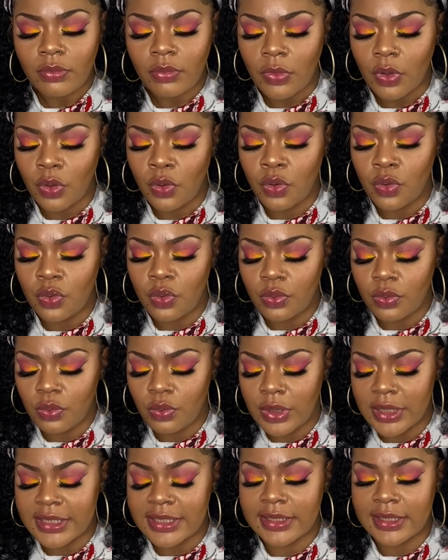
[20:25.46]

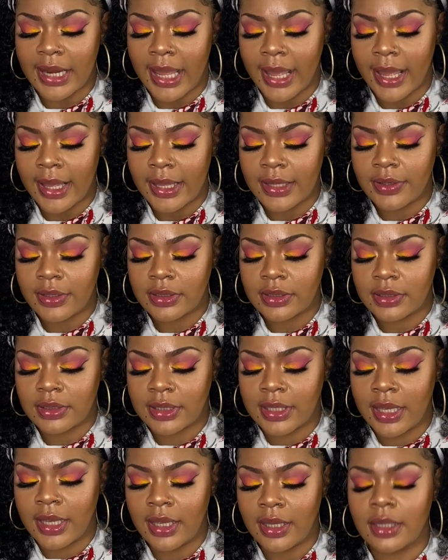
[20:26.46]
who is not
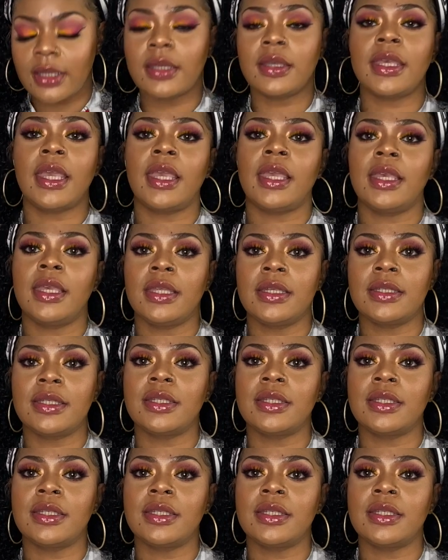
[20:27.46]
keen